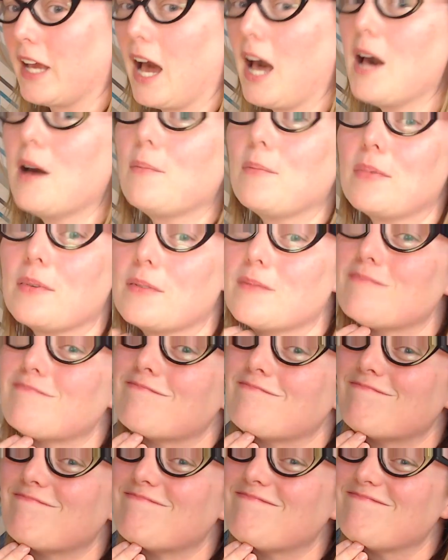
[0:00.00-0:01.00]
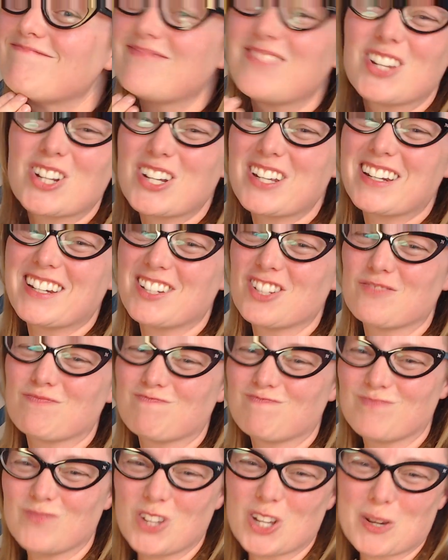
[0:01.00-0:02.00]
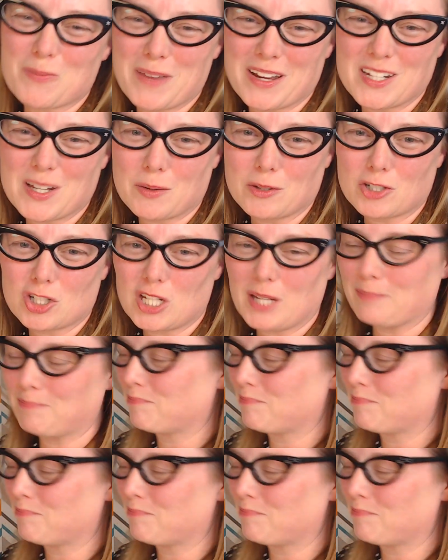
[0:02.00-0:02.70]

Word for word: up, they're going to look at my double chin.